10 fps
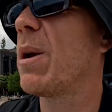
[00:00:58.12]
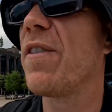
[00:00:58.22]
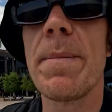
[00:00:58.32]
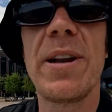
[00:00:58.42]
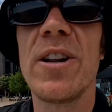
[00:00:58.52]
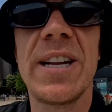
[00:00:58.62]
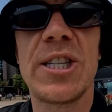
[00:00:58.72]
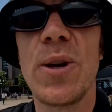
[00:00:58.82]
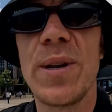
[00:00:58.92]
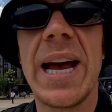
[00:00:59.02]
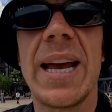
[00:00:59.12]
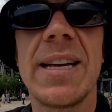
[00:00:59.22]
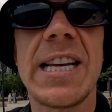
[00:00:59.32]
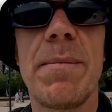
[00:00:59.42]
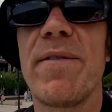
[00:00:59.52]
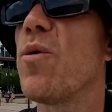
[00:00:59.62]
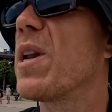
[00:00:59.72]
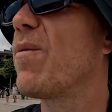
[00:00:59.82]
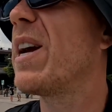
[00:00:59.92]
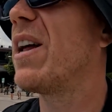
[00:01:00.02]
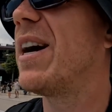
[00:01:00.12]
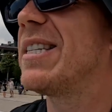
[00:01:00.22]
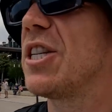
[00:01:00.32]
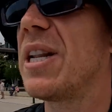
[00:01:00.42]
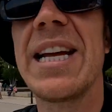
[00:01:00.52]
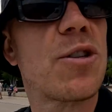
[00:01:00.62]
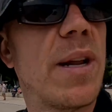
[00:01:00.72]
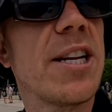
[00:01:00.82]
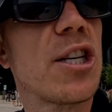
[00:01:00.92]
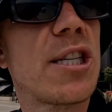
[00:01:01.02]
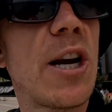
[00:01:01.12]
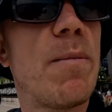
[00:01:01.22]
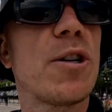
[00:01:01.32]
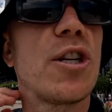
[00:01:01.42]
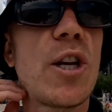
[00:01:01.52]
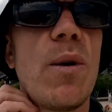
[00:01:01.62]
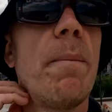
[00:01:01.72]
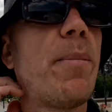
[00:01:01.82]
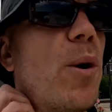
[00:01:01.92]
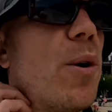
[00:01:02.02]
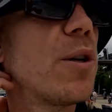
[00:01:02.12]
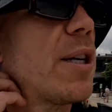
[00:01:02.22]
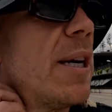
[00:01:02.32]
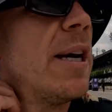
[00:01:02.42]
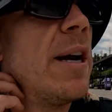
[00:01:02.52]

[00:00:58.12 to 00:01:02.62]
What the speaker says: I say, we've only been on there 2 days and we've already realized there's literally just so much to do on board.